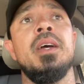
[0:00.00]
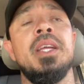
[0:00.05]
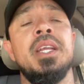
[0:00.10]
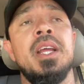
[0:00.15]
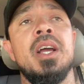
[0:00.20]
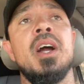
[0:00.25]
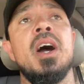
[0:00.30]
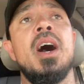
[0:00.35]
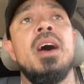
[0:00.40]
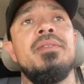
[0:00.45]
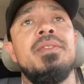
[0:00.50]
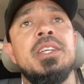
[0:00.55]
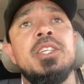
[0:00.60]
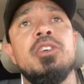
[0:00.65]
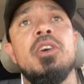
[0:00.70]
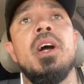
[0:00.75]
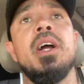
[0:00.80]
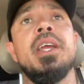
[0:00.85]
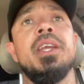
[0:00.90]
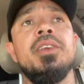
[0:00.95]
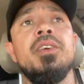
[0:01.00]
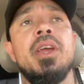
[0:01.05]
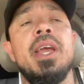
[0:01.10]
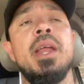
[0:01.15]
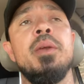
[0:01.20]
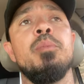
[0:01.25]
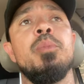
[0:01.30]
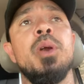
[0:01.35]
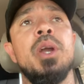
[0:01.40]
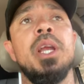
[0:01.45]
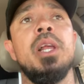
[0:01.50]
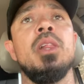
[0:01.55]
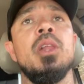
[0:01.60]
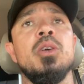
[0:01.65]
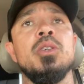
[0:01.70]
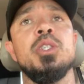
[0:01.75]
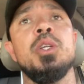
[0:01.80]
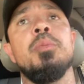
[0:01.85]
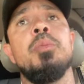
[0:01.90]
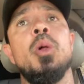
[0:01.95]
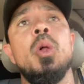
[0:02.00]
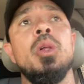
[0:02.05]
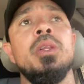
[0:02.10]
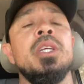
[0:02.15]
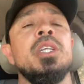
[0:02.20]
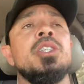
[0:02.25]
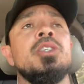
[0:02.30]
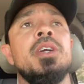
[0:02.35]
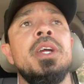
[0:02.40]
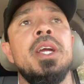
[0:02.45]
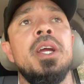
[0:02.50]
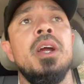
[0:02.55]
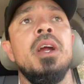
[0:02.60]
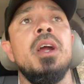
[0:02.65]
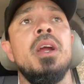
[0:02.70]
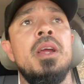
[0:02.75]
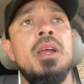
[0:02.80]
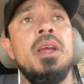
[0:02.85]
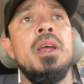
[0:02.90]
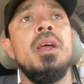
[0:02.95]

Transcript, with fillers: in the coffee truck and you're getting pretty close to pulling the trigger,